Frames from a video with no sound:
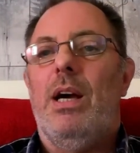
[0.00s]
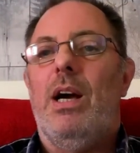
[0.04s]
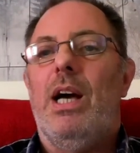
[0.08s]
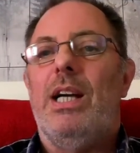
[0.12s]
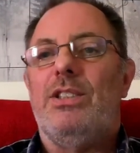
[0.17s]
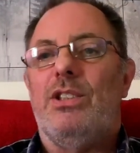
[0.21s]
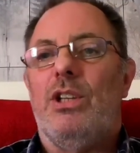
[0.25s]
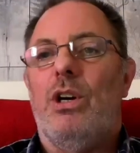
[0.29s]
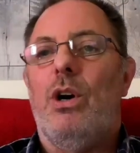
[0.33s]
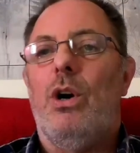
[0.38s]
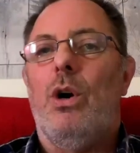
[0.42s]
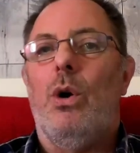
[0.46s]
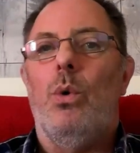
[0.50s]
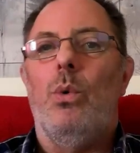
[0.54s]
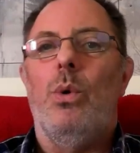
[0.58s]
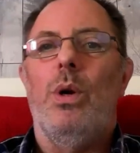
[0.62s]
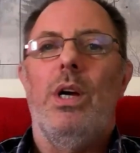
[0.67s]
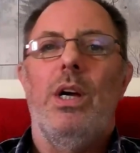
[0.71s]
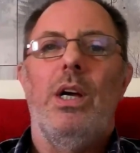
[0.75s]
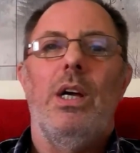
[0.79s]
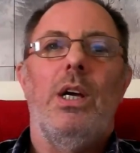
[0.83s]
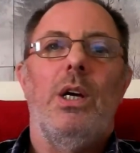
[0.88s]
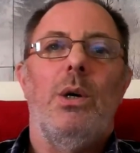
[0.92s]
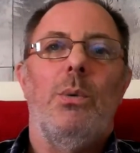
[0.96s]
As a whole,
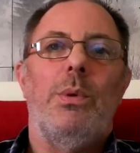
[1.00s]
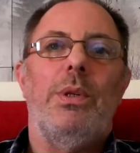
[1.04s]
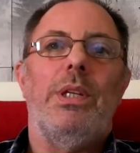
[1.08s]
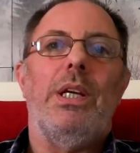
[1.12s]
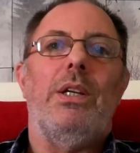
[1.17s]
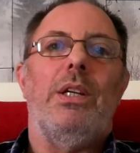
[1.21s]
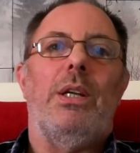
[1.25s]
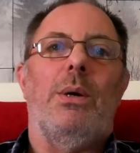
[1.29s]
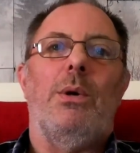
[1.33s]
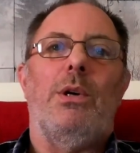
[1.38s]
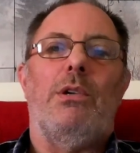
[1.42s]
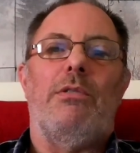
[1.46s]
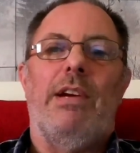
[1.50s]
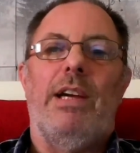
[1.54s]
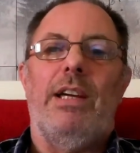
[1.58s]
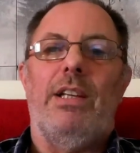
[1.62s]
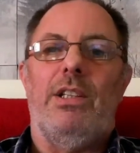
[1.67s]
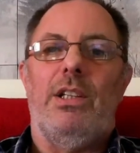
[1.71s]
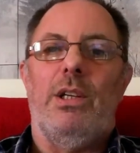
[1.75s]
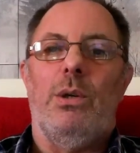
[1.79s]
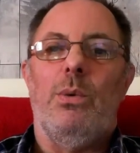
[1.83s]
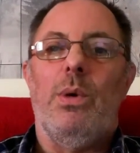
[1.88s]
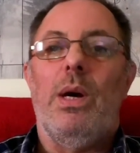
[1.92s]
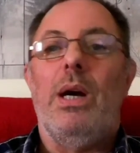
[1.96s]
we don't know a
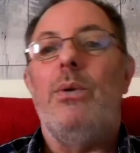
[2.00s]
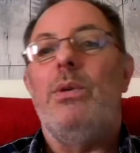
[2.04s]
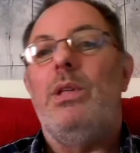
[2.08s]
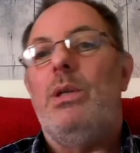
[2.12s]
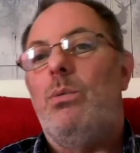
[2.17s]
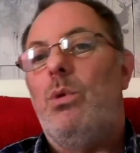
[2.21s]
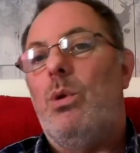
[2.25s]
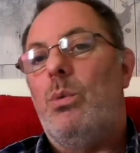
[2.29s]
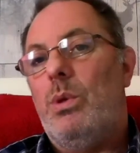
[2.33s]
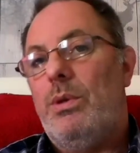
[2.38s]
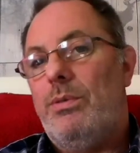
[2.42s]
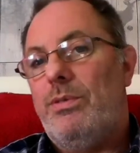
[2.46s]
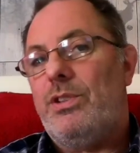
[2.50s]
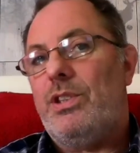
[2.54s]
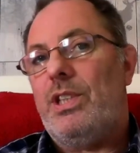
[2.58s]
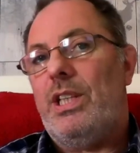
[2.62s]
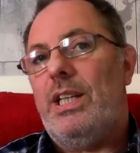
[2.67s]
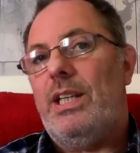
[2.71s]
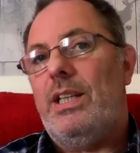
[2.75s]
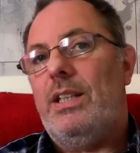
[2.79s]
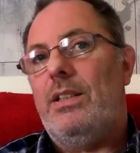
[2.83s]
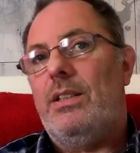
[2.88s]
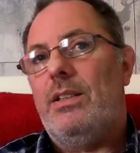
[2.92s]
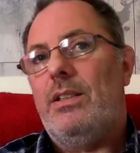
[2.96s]
great deal, only what we've
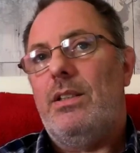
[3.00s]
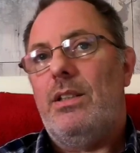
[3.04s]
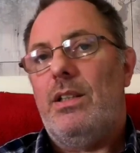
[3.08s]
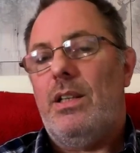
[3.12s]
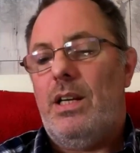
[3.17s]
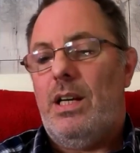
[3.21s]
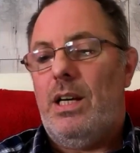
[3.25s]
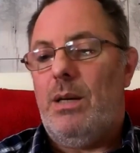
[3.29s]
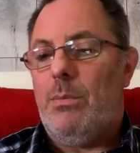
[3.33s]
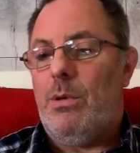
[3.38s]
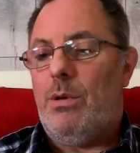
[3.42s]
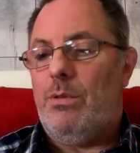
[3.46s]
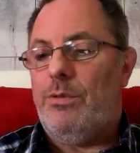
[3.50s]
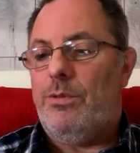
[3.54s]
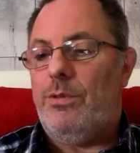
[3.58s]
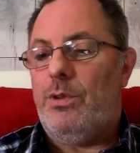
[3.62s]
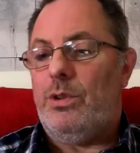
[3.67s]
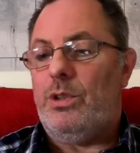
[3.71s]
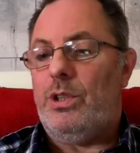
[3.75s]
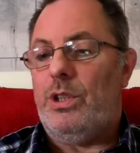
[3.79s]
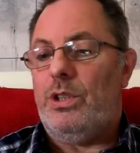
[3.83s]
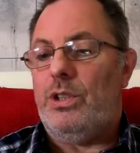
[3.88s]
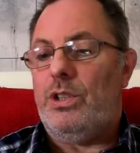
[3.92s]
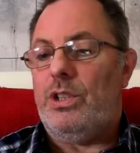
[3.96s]
seen on
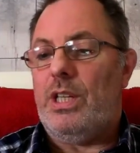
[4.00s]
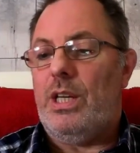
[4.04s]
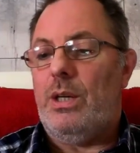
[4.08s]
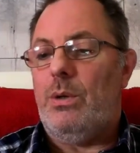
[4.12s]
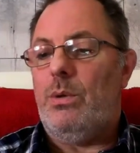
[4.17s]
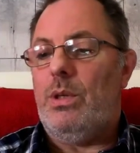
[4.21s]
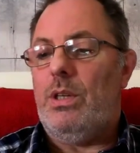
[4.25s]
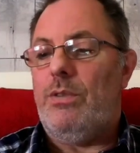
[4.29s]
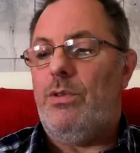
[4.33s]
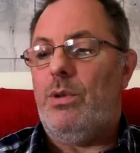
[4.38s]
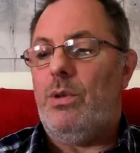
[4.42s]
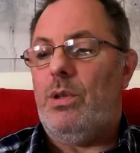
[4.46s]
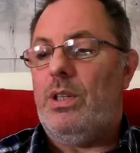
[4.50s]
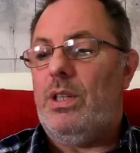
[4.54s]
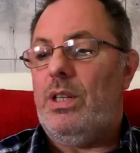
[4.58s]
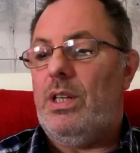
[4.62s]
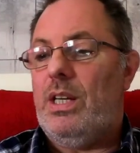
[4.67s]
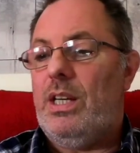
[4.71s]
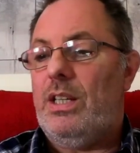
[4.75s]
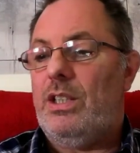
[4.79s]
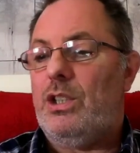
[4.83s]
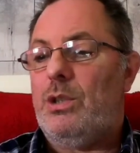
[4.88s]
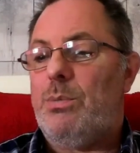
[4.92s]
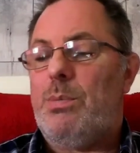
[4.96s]
footage. So if you're
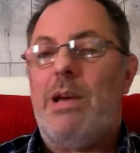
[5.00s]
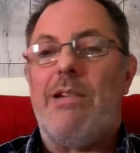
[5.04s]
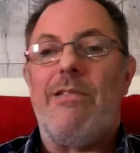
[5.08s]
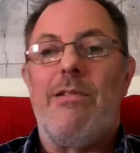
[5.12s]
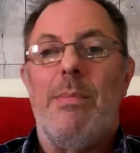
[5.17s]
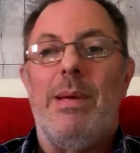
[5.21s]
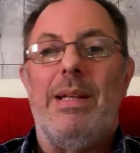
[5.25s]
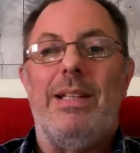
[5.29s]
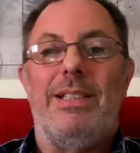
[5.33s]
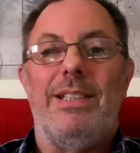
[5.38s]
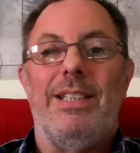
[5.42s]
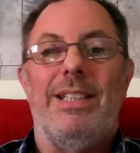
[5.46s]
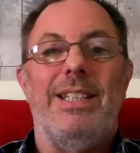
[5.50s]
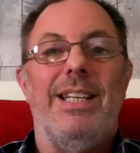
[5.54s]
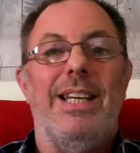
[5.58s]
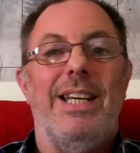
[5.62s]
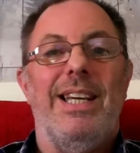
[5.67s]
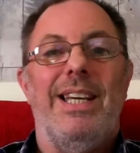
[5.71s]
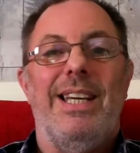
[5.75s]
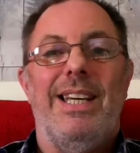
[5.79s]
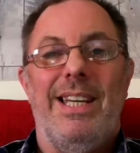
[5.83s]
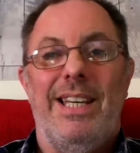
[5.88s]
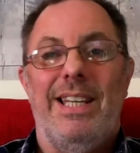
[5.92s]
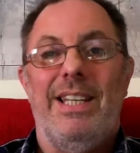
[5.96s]
experimenting,
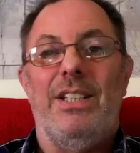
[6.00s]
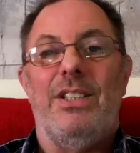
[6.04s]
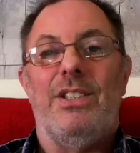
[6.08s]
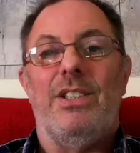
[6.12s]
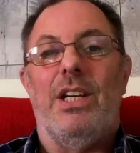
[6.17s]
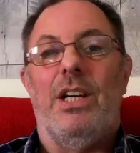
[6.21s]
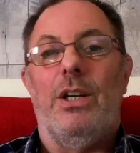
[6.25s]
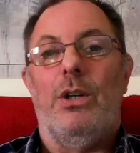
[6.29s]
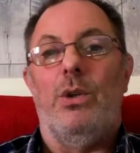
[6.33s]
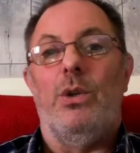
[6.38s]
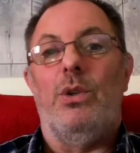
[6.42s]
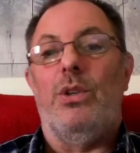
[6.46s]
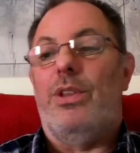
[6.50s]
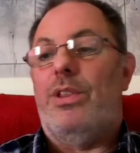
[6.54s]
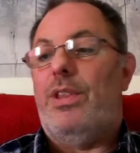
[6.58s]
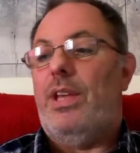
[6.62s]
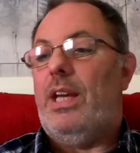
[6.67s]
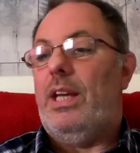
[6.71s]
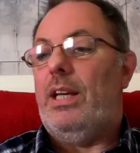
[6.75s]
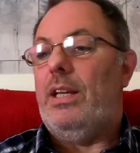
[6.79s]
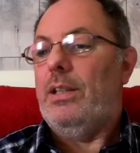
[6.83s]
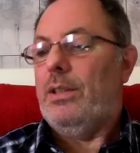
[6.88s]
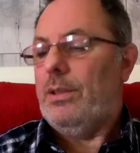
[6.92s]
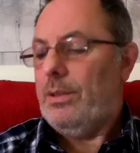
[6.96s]
is a good
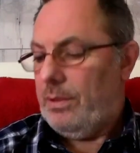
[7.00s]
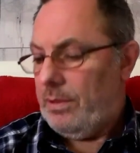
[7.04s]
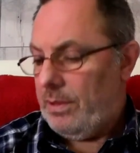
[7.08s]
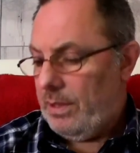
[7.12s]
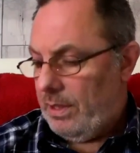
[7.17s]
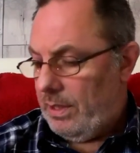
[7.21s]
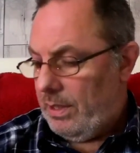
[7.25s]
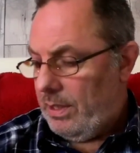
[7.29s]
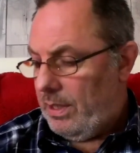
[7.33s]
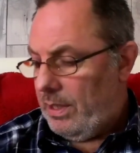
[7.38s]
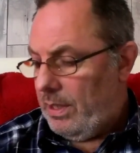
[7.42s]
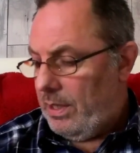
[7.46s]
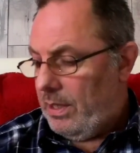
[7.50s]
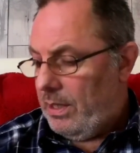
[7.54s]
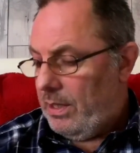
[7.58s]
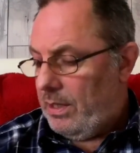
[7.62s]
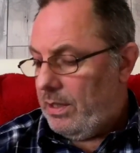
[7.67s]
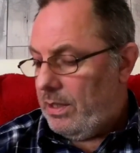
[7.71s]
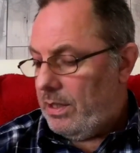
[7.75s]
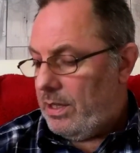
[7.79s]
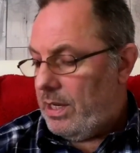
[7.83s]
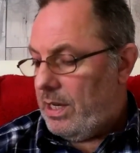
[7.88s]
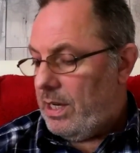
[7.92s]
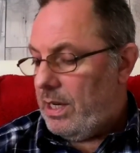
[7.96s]
thing.
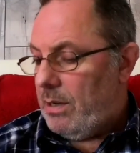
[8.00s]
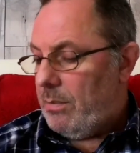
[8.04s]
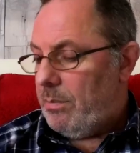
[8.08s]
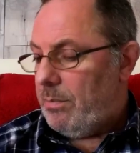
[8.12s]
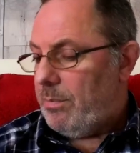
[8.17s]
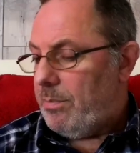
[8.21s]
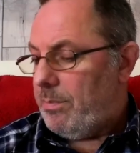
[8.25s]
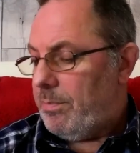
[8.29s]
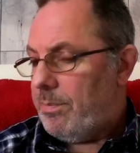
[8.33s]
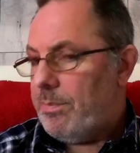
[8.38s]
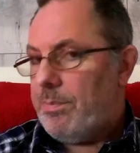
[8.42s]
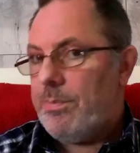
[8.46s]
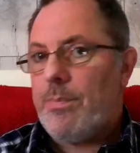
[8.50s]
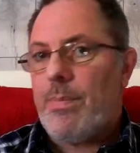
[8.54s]
So